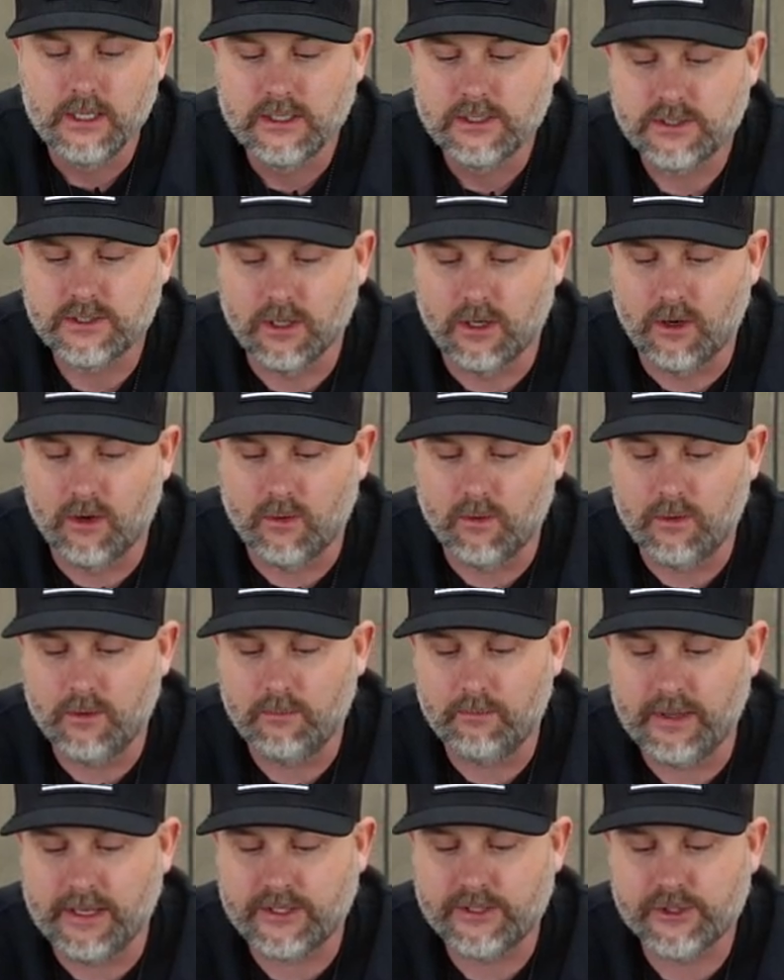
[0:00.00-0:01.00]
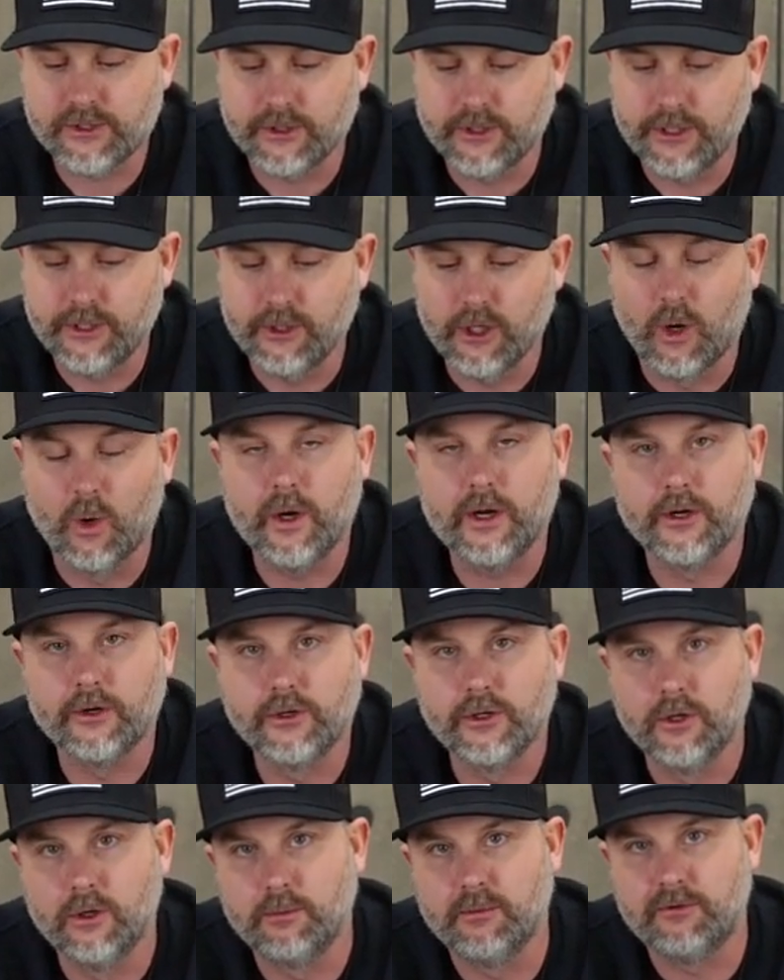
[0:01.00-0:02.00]
So make sure you know what you're
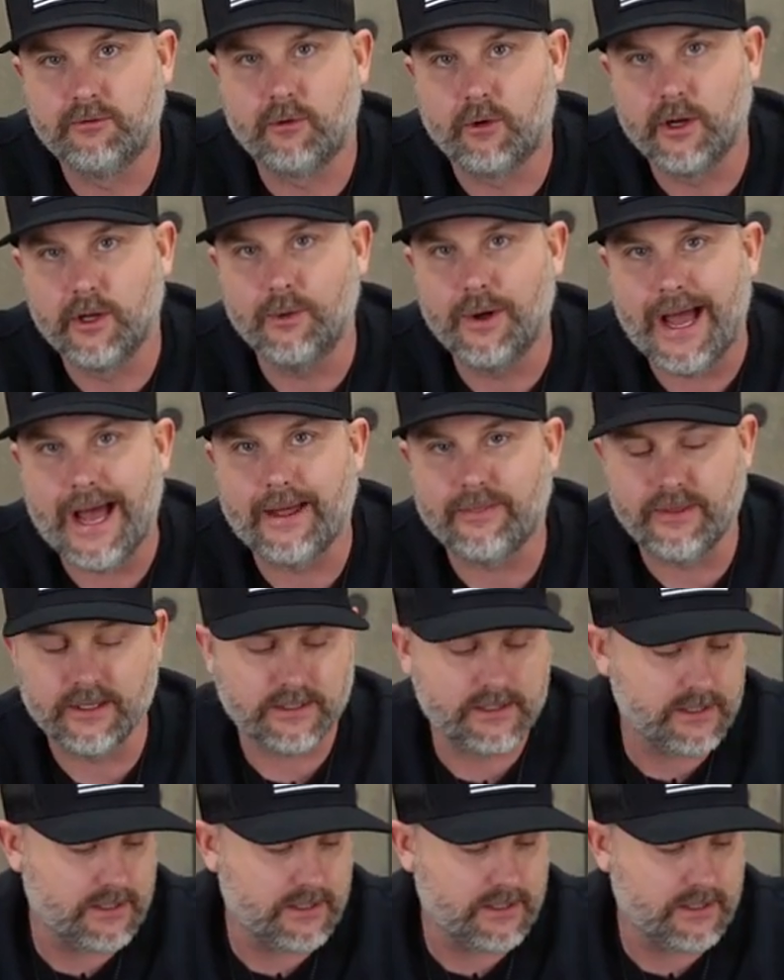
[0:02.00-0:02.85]
doing before you add this